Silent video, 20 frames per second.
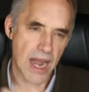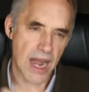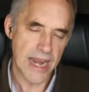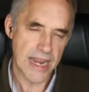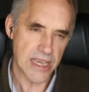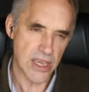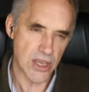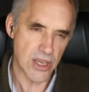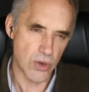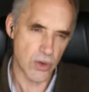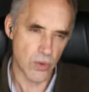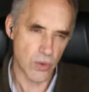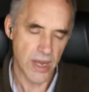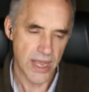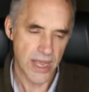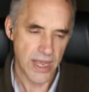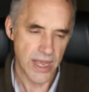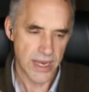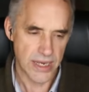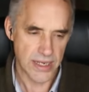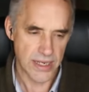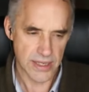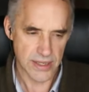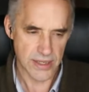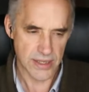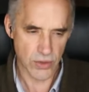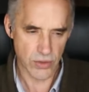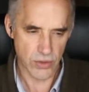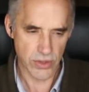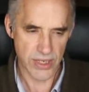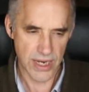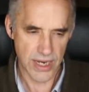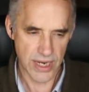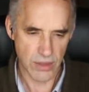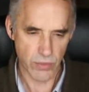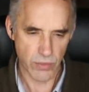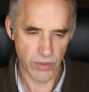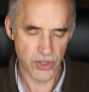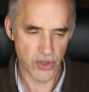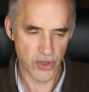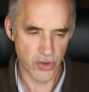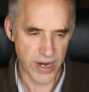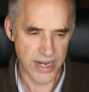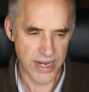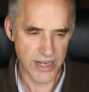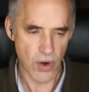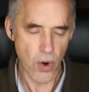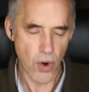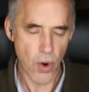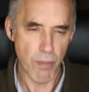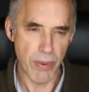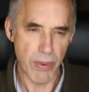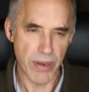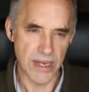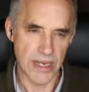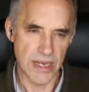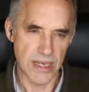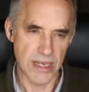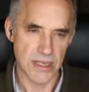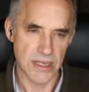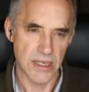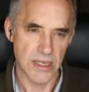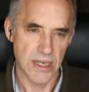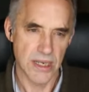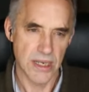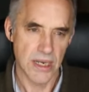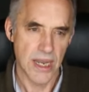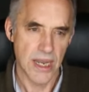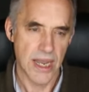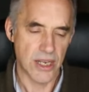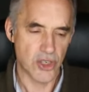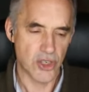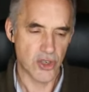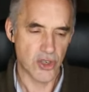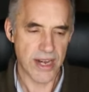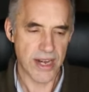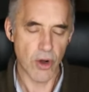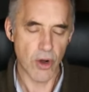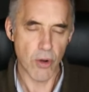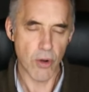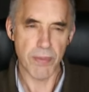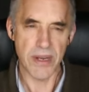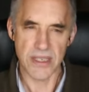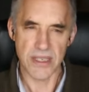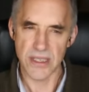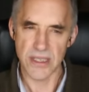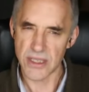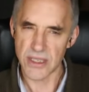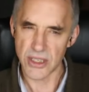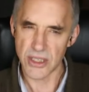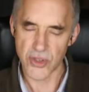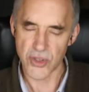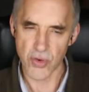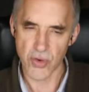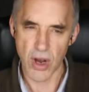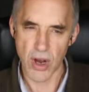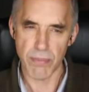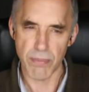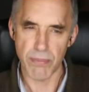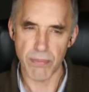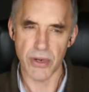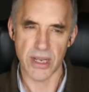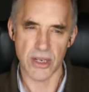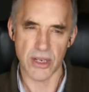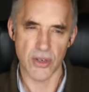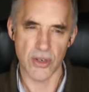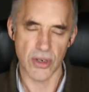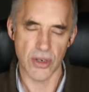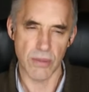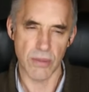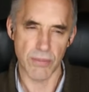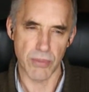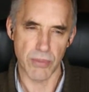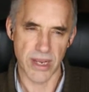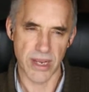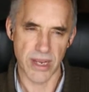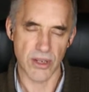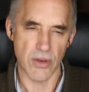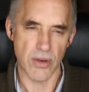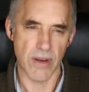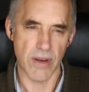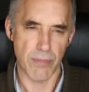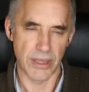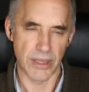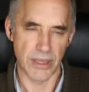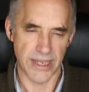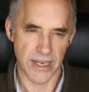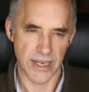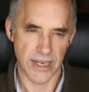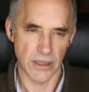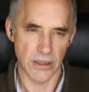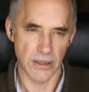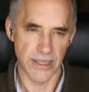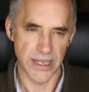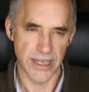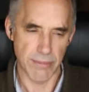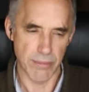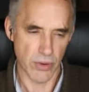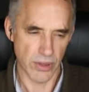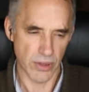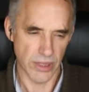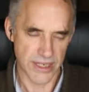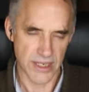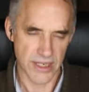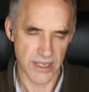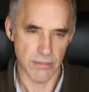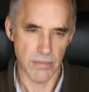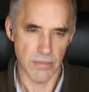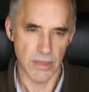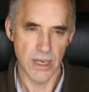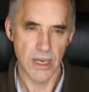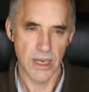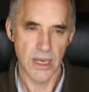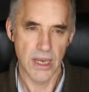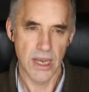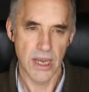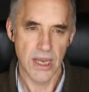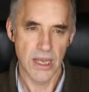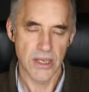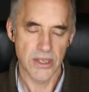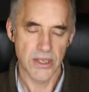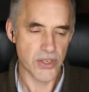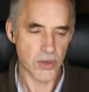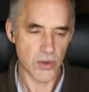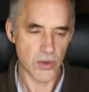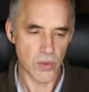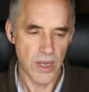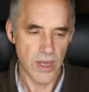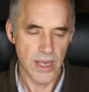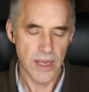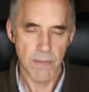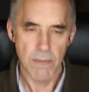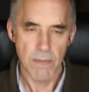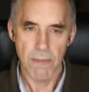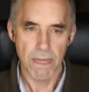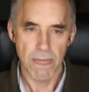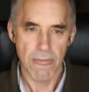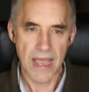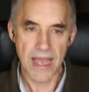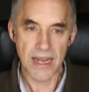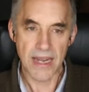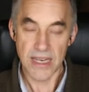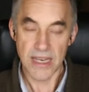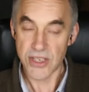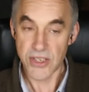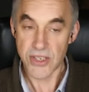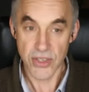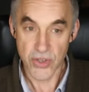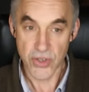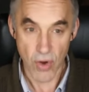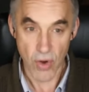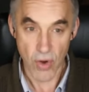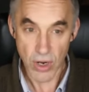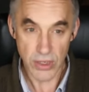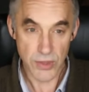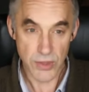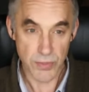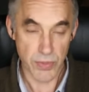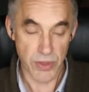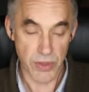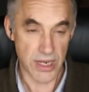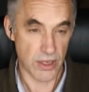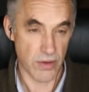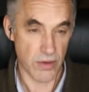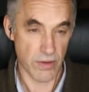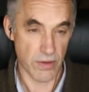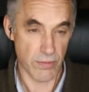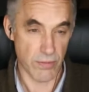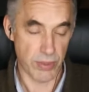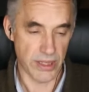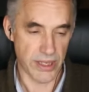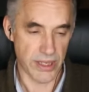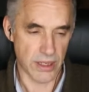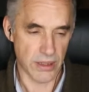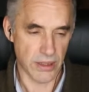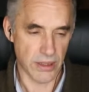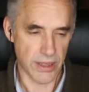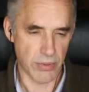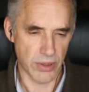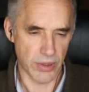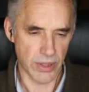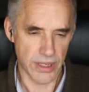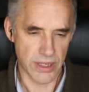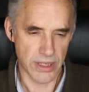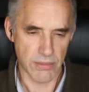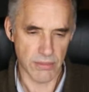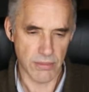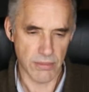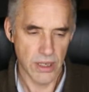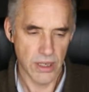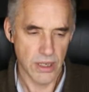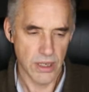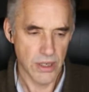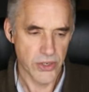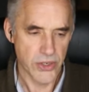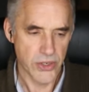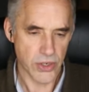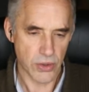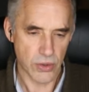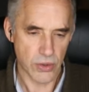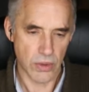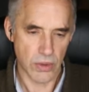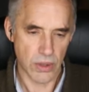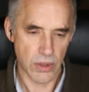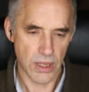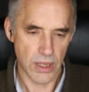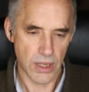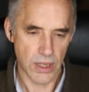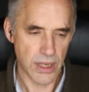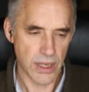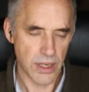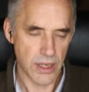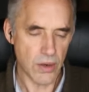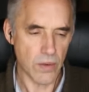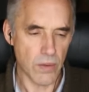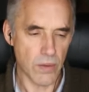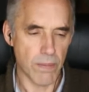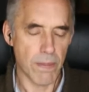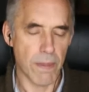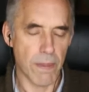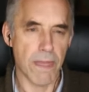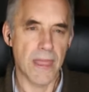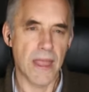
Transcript: IQ is associated with trait openness. And trait openness is a strong predictor, predictor of political liberalism. So and it's the strongest predictor of political liberalism. So, you know,